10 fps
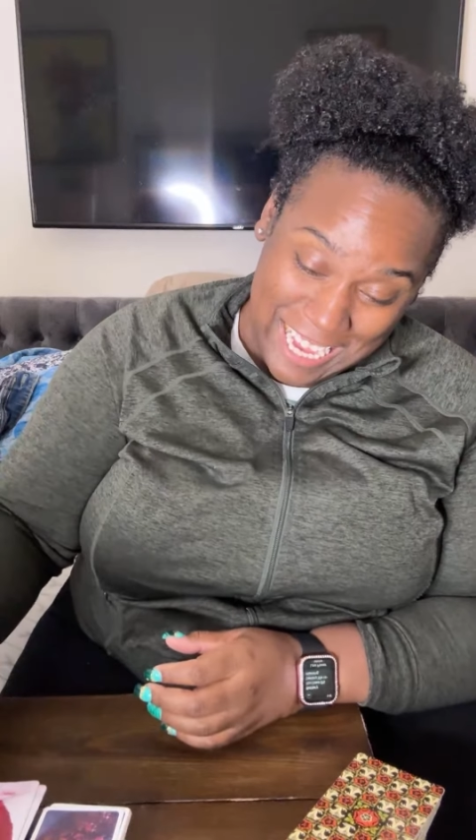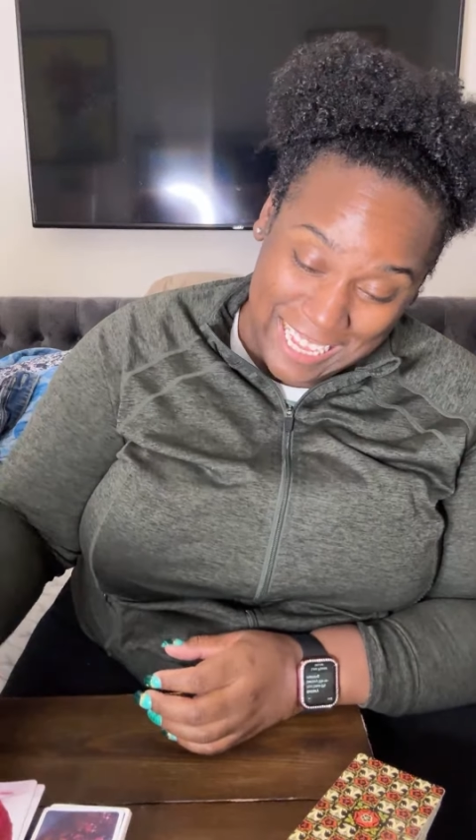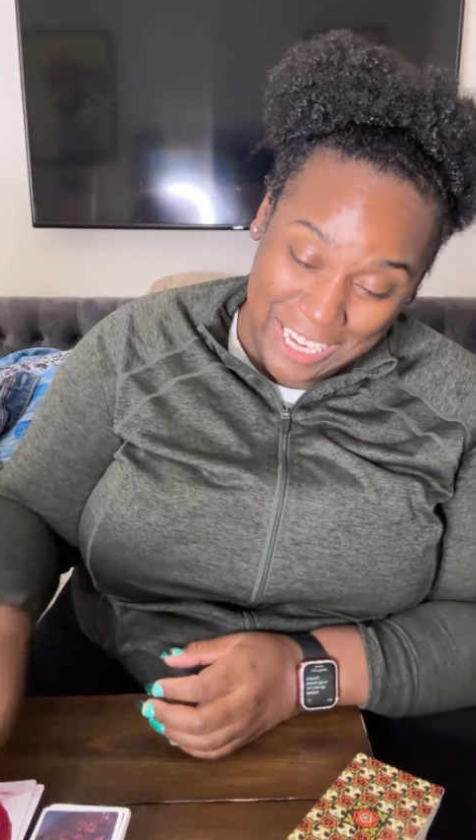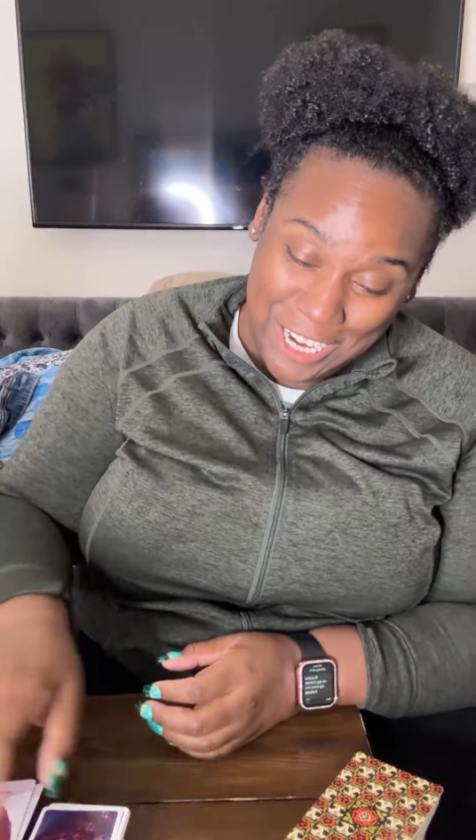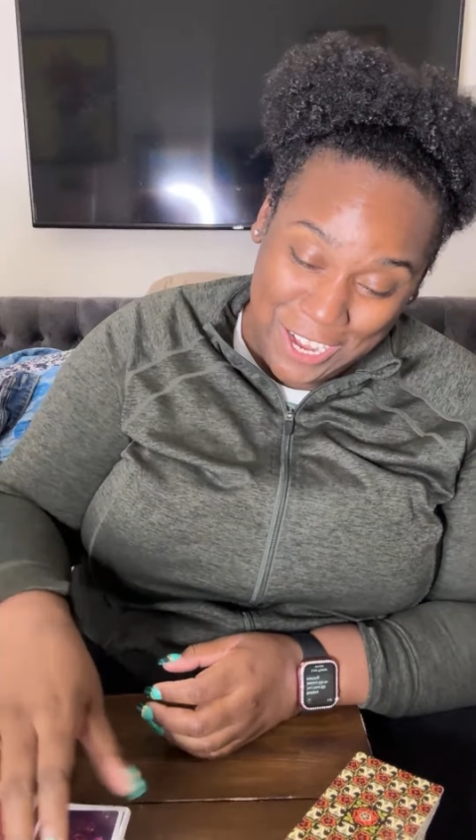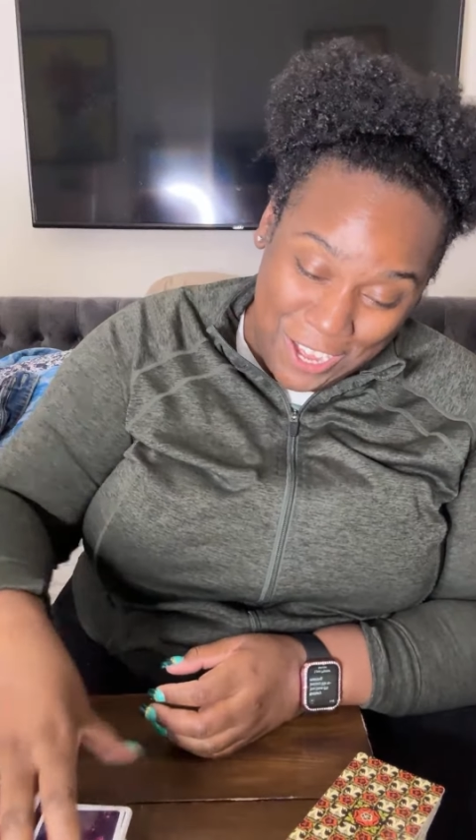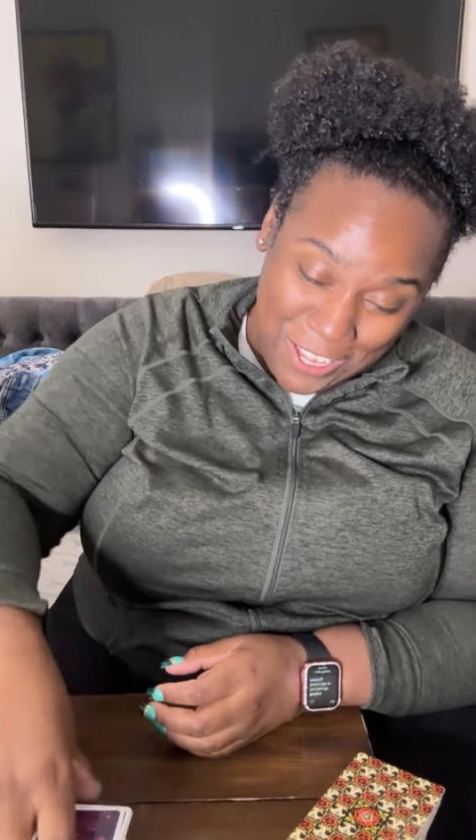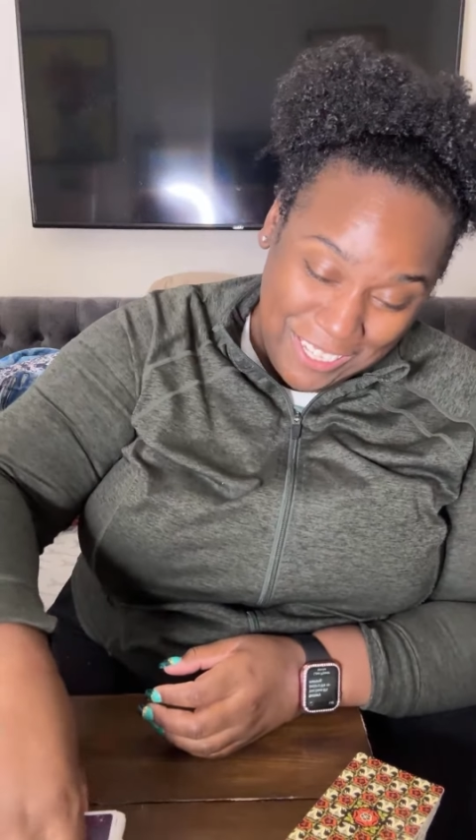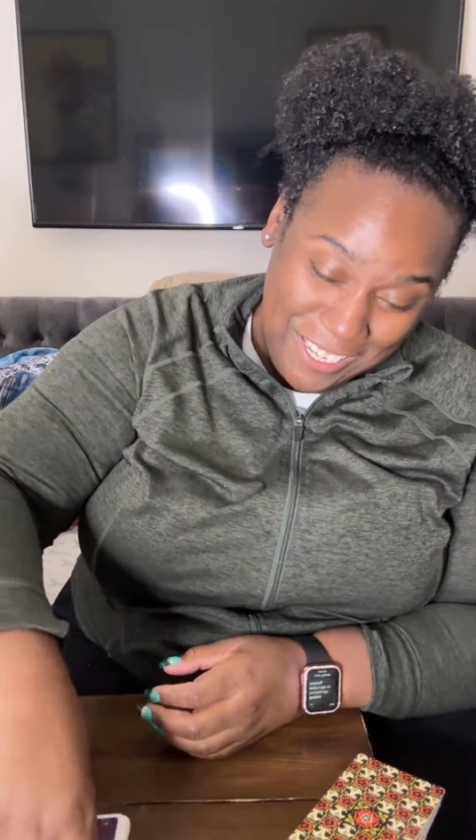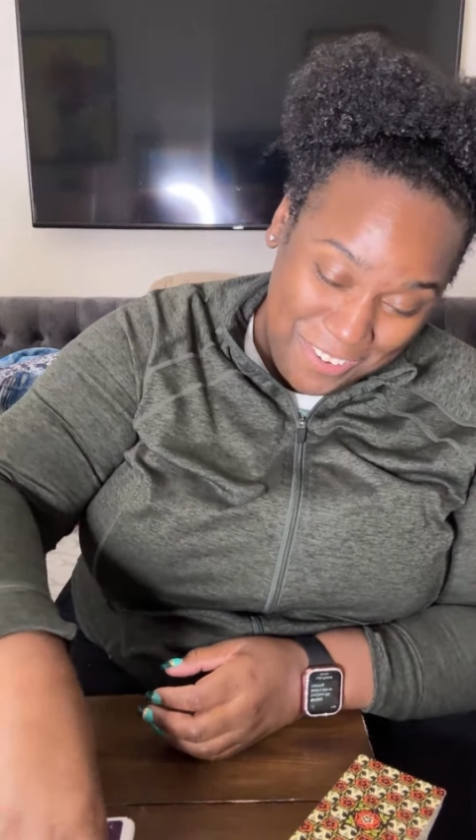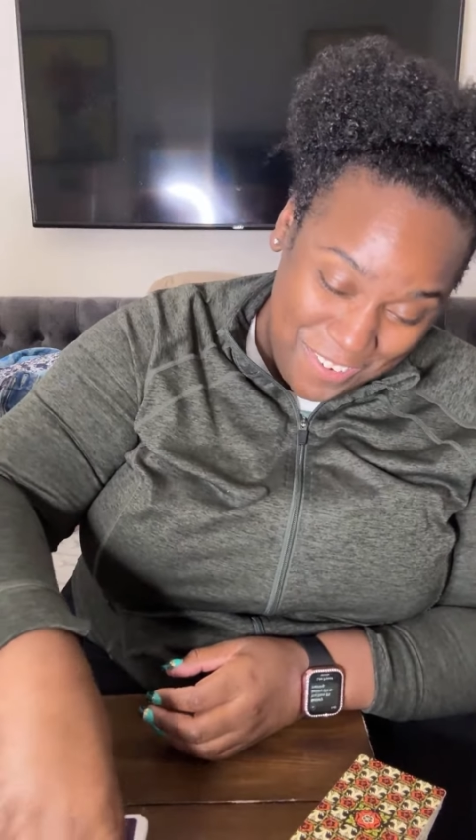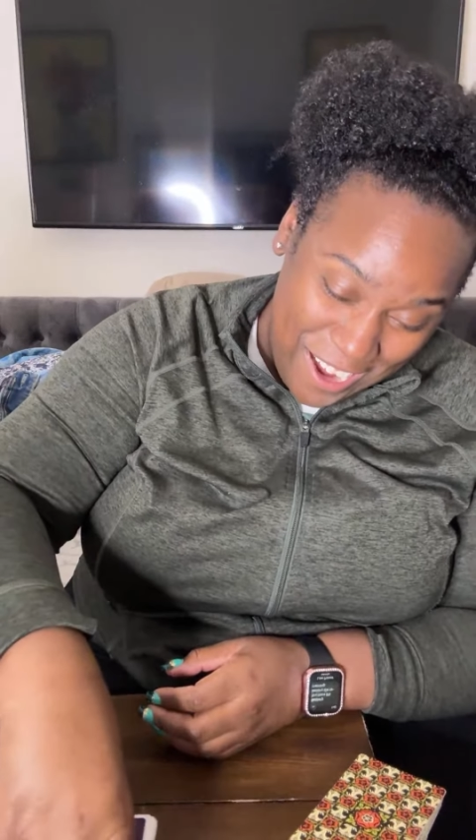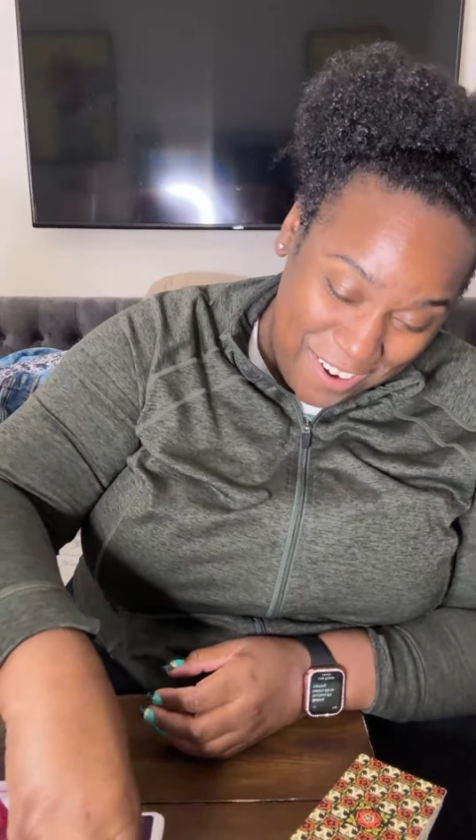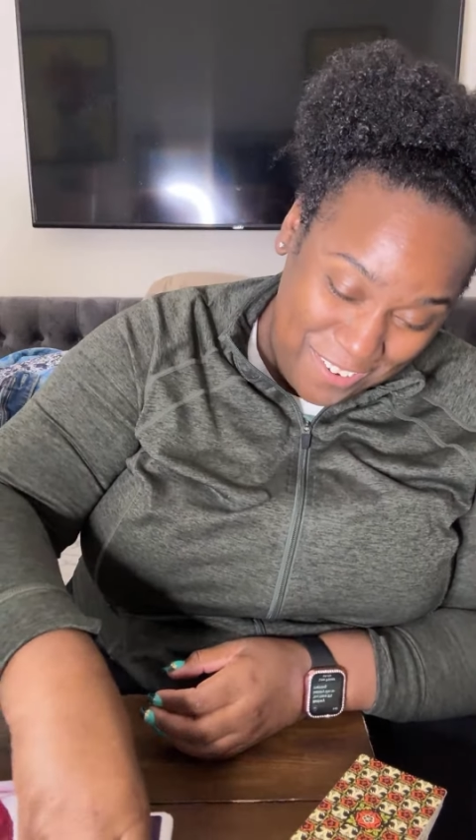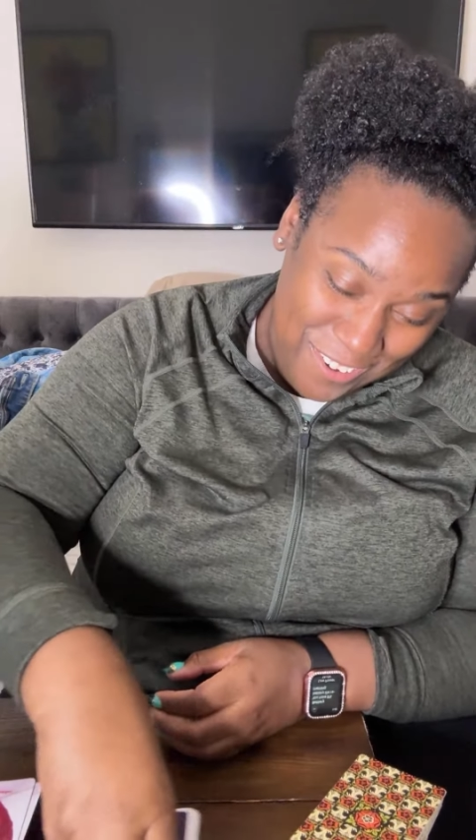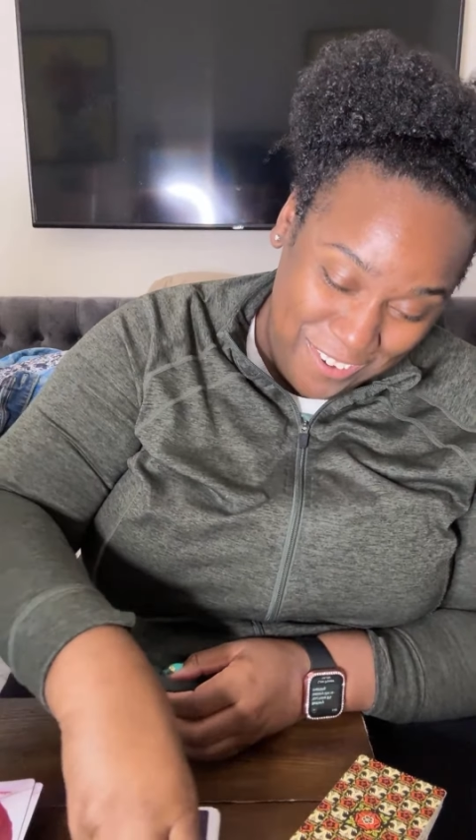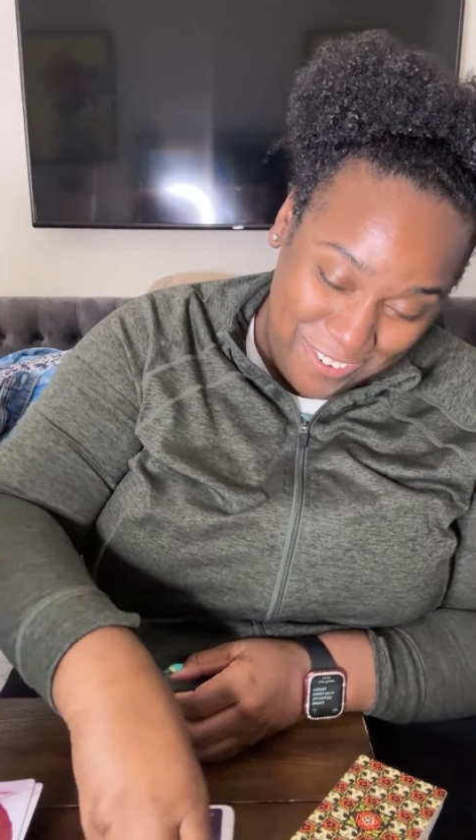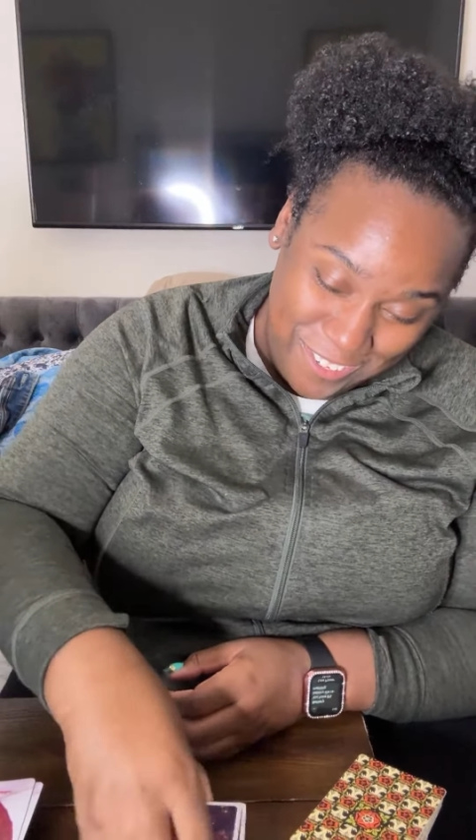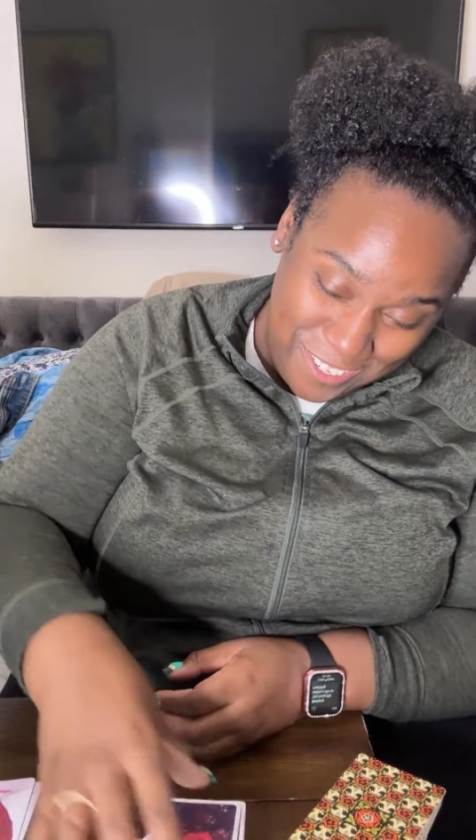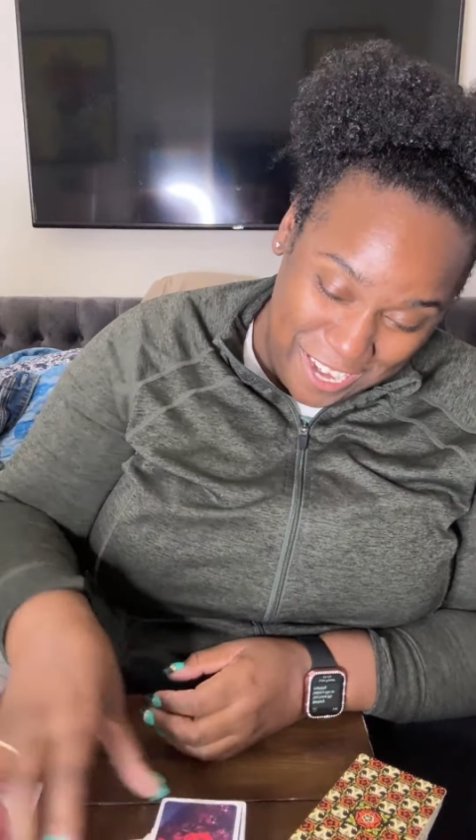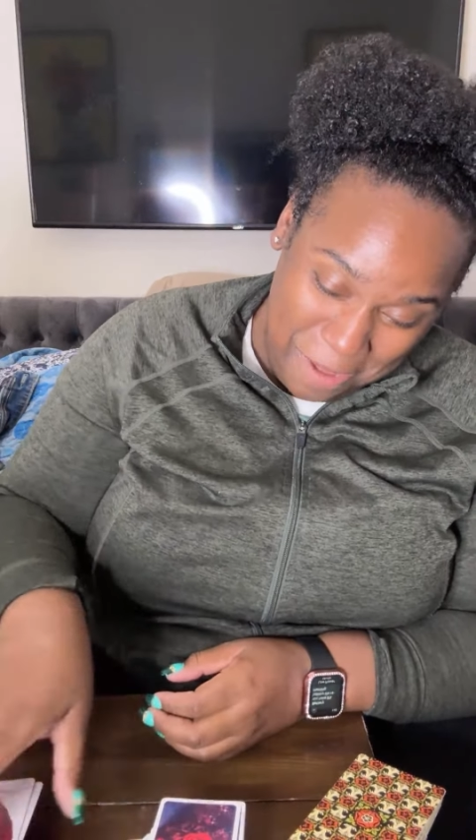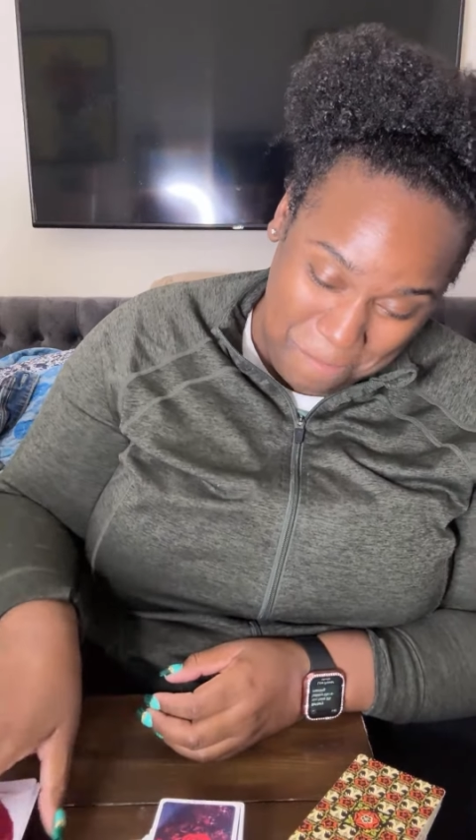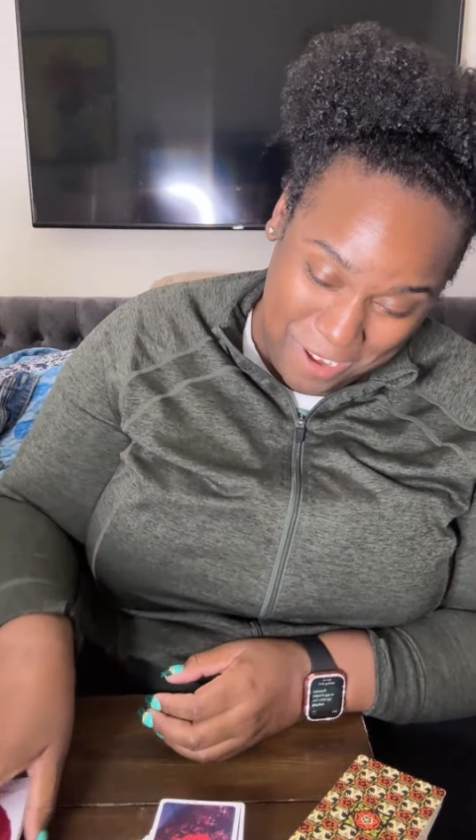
They're calling you out on your shit,